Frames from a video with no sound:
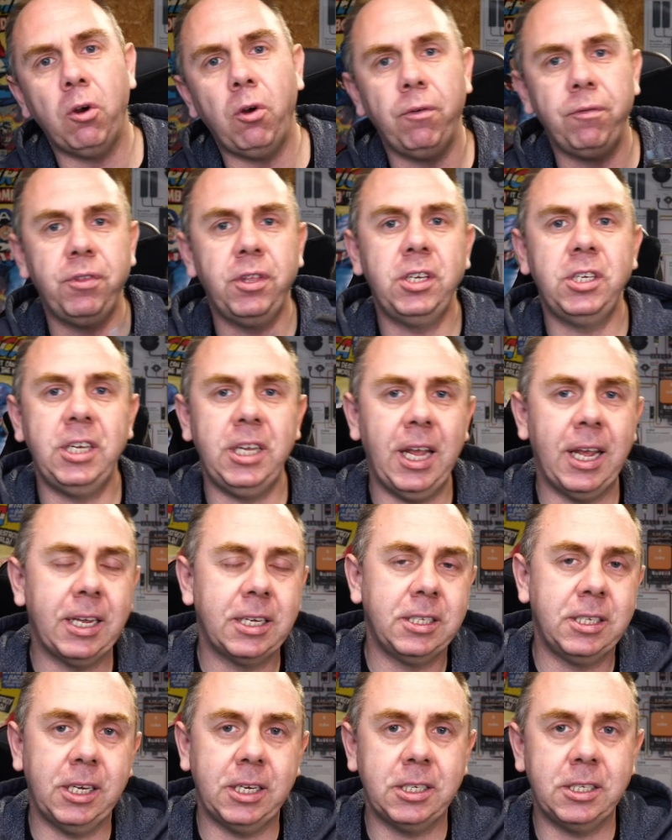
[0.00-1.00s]
of the
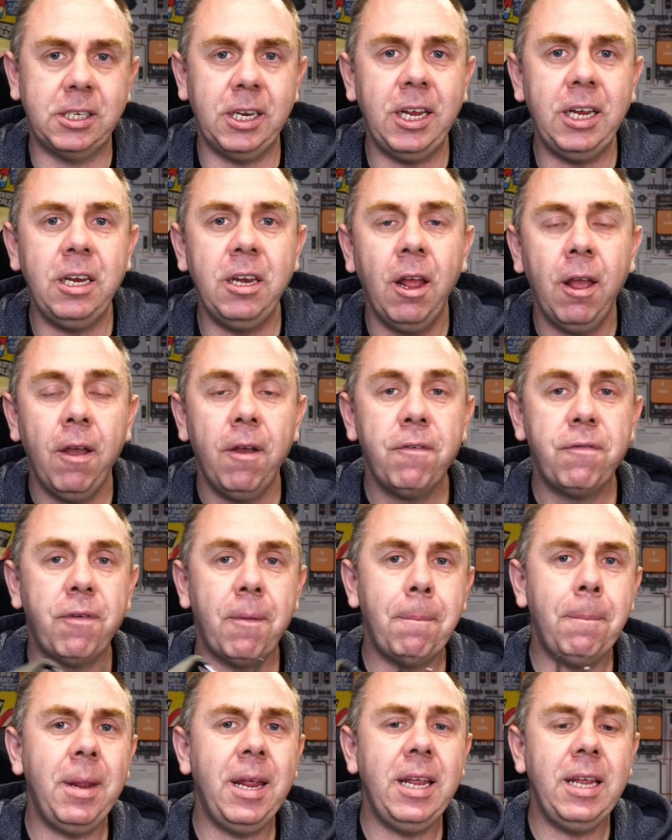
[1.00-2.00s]
TX16. For
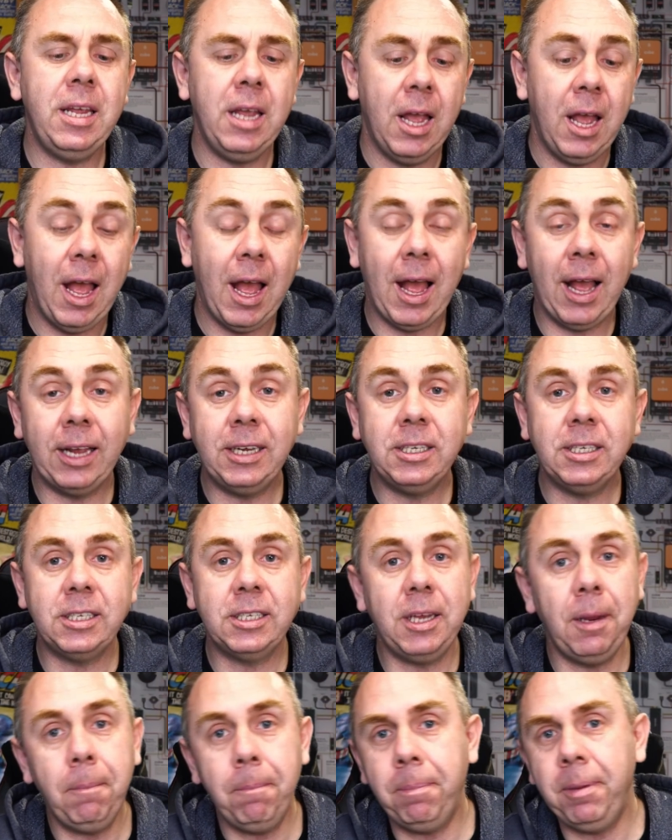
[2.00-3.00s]
me, I
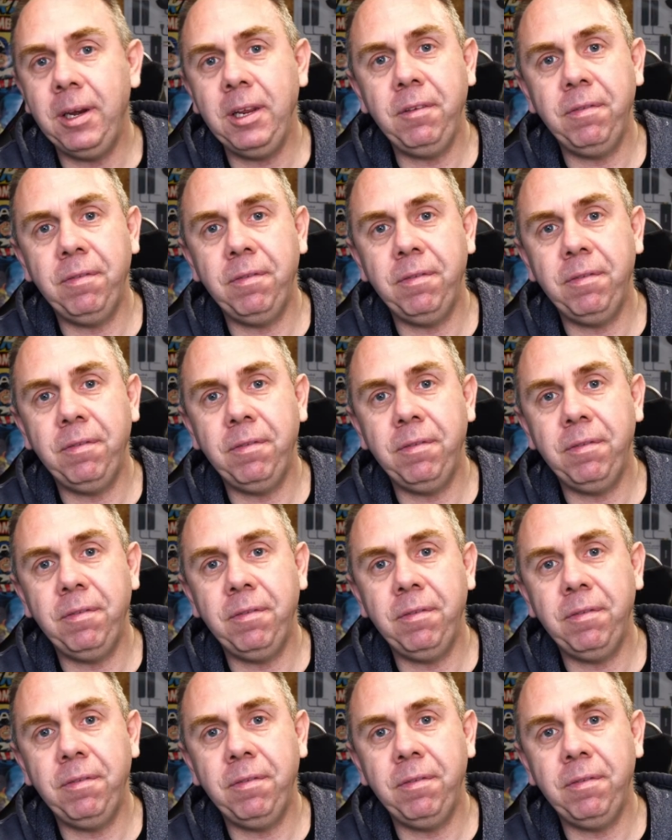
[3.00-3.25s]
simply